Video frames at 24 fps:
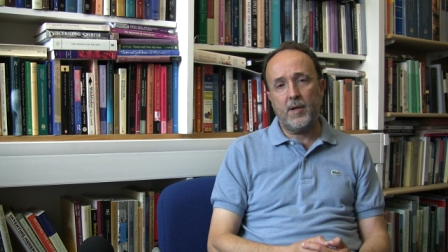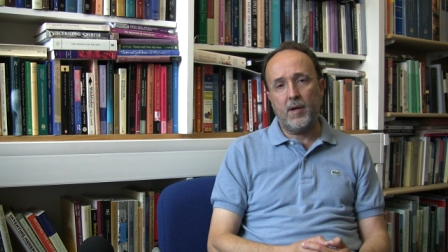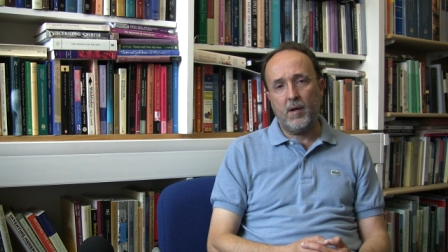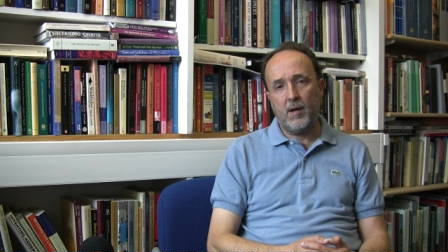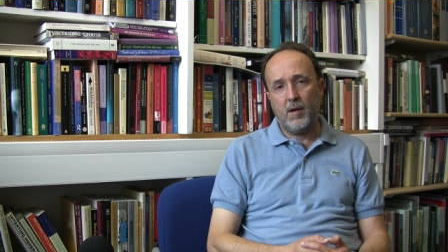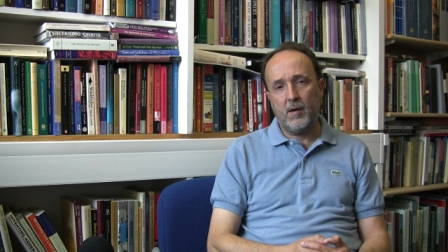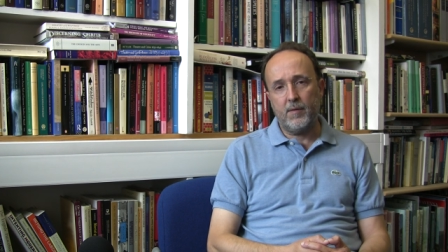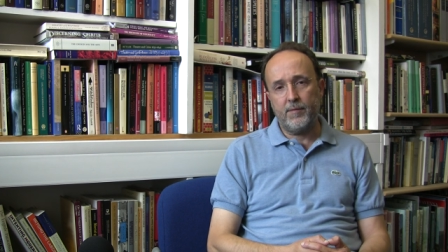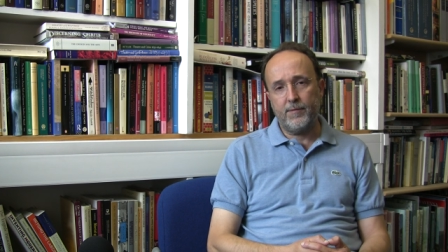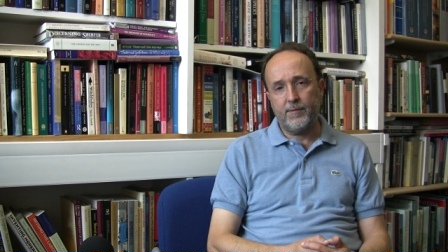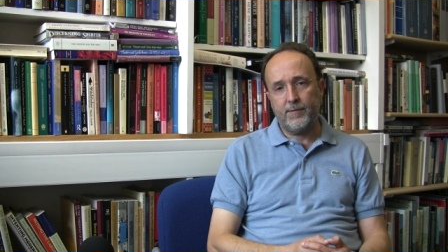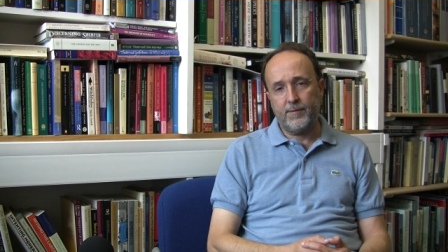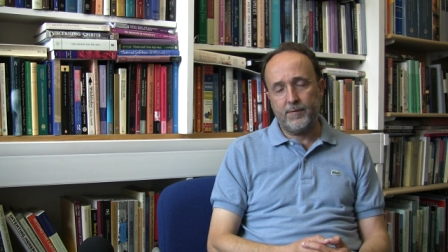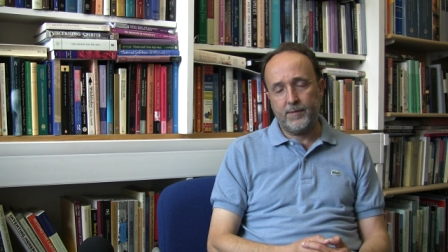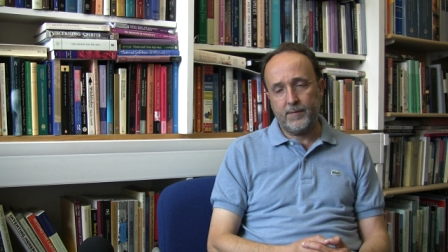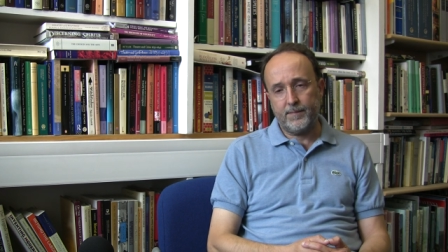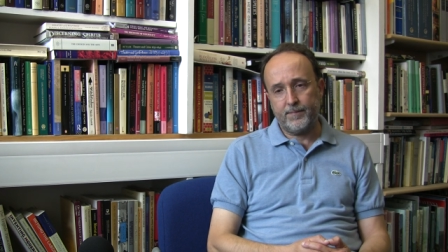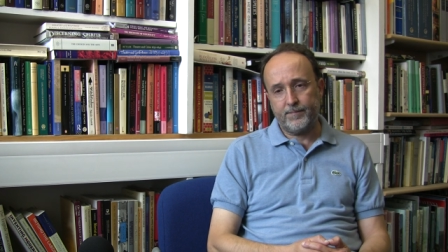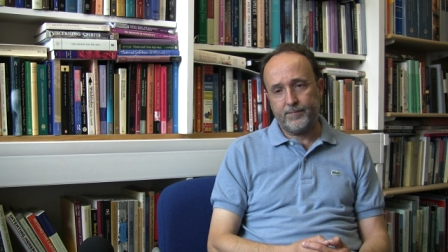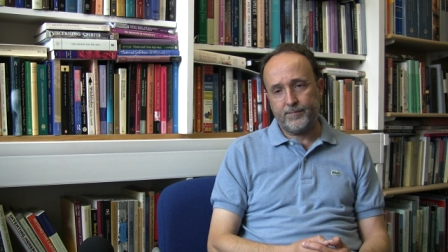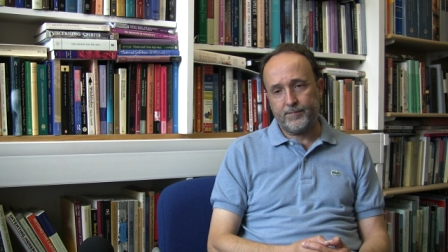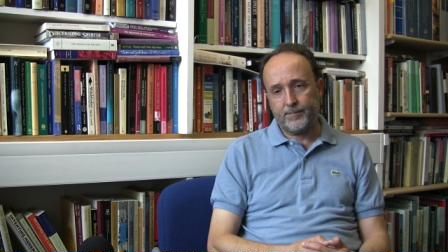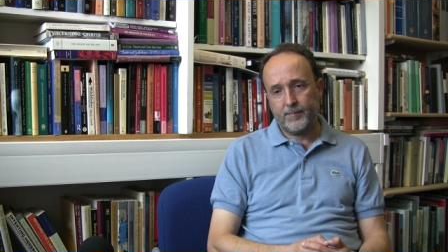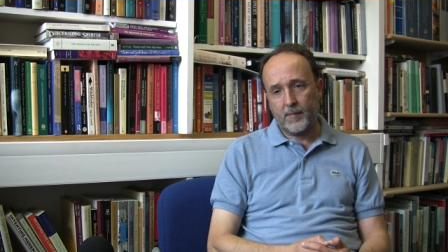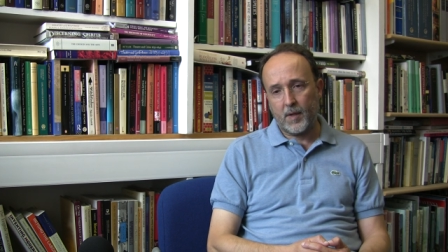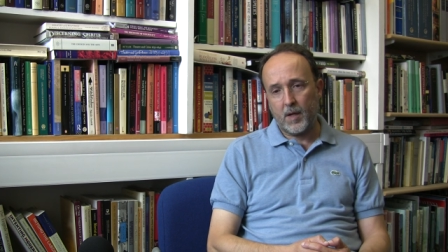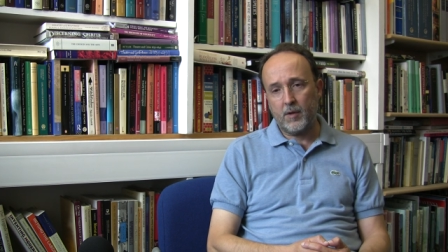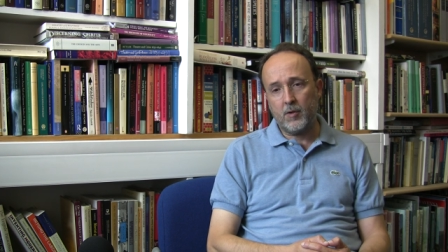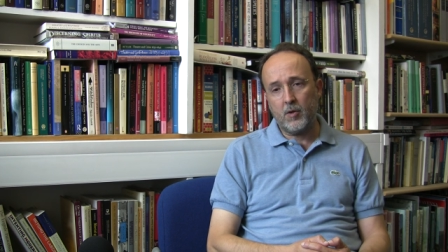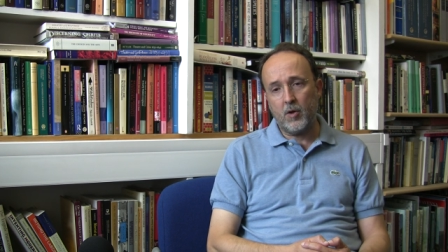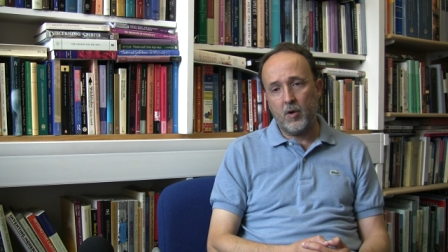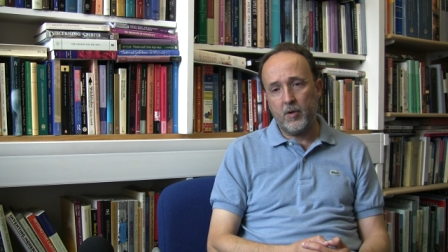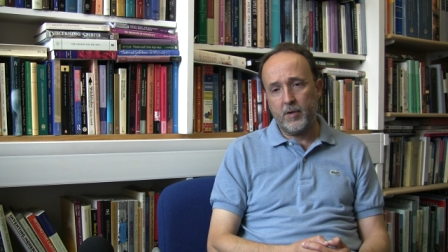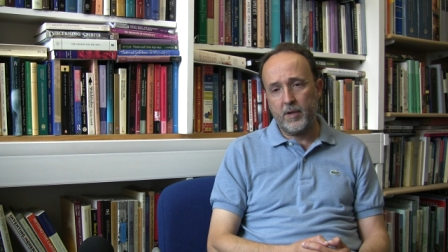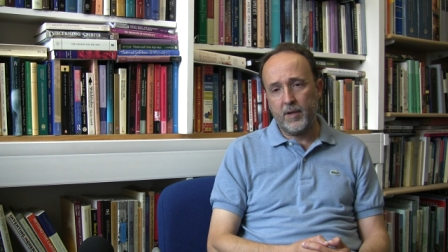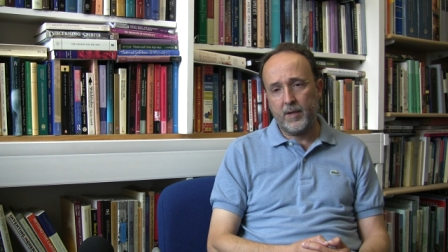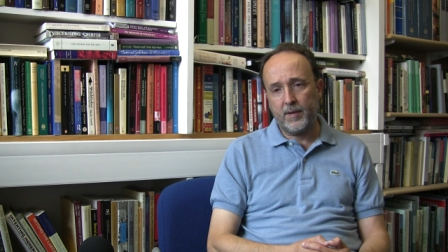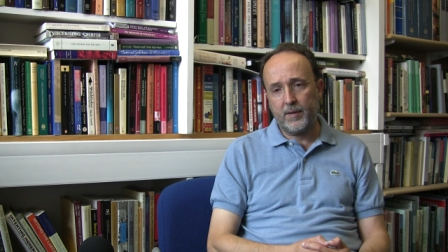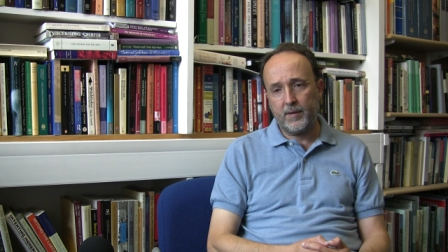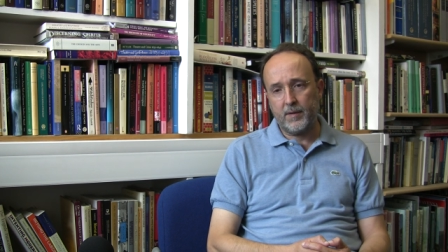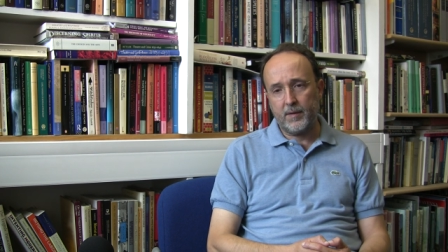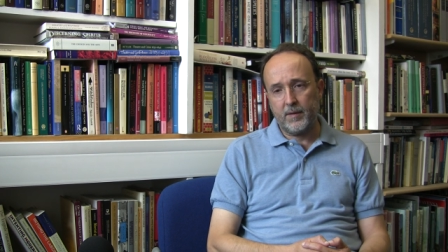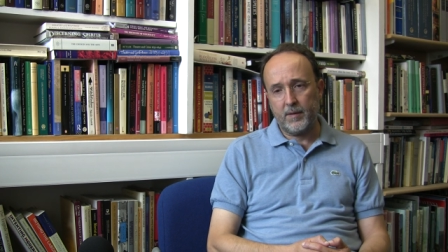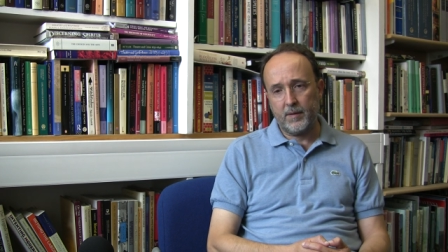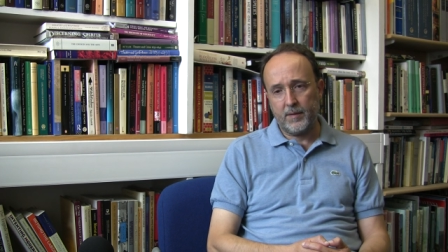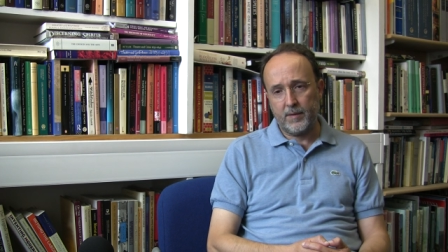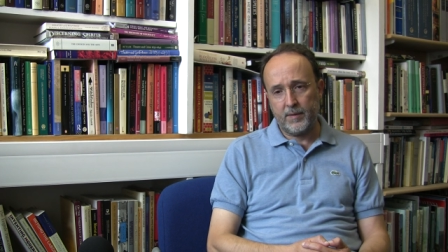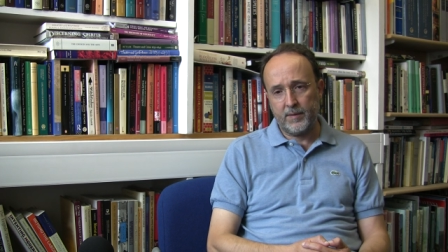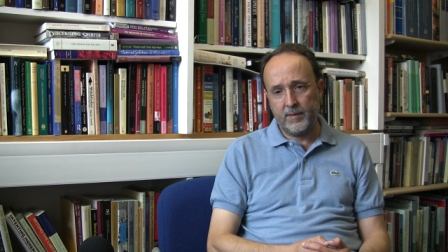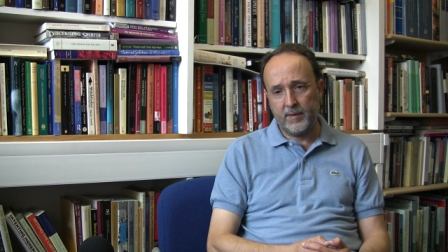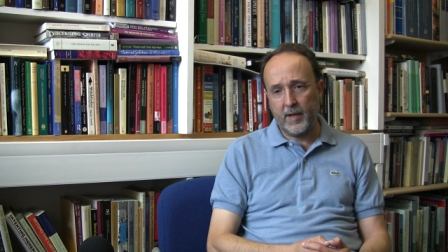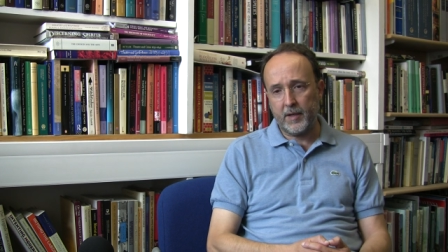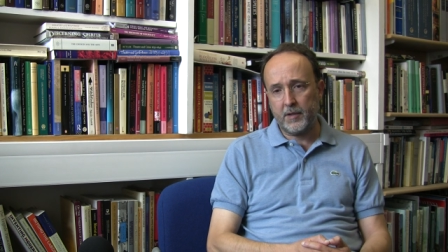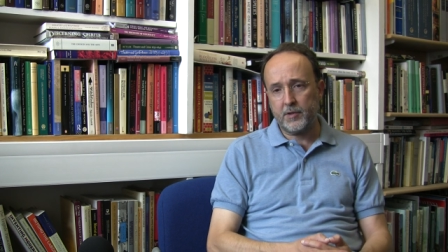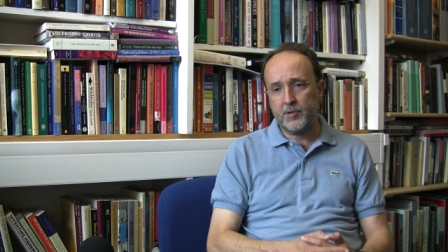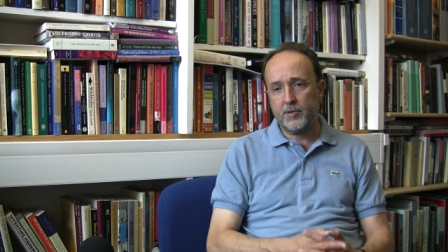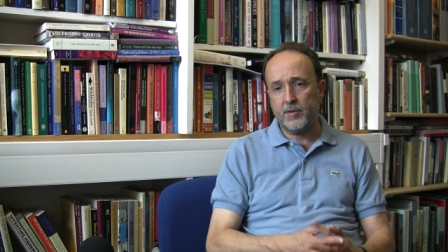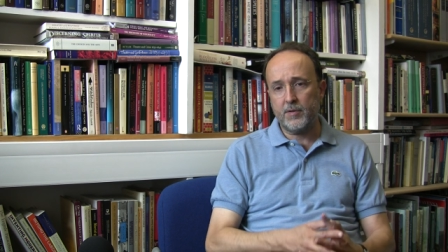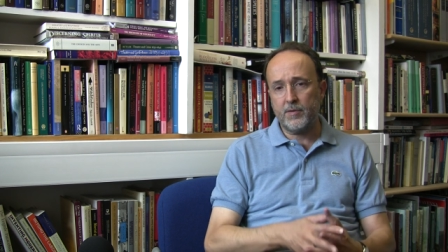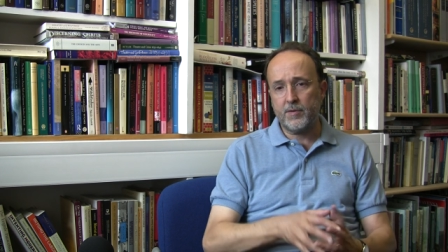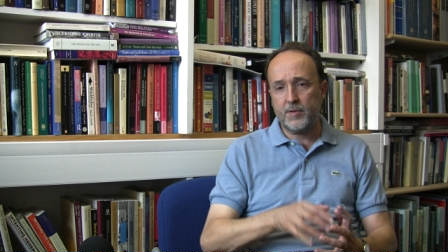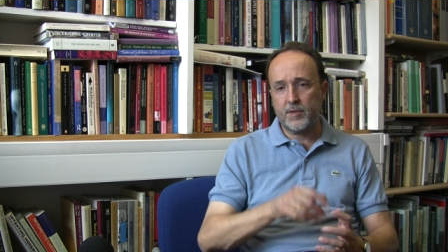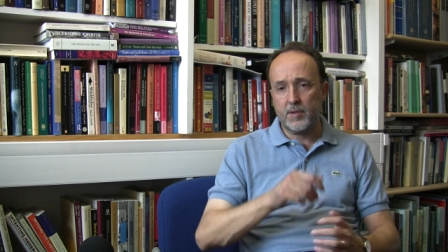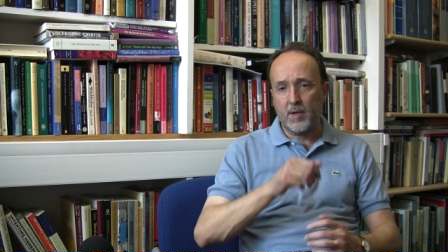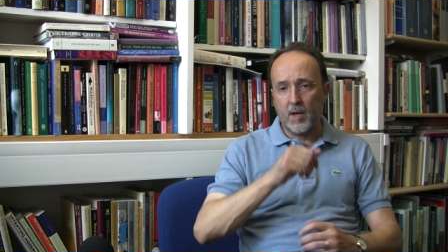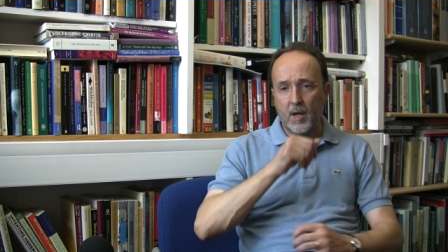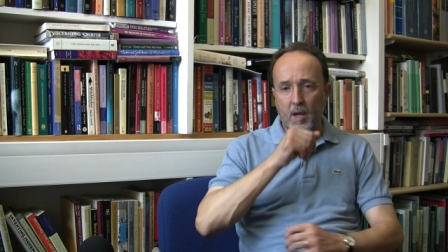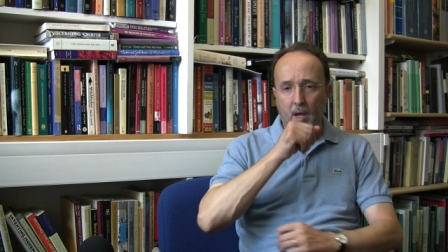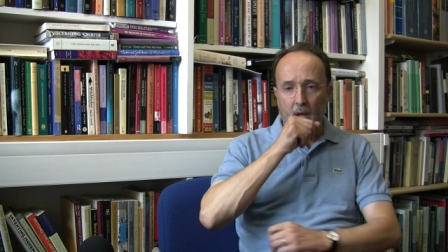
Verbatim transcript: of conic sections.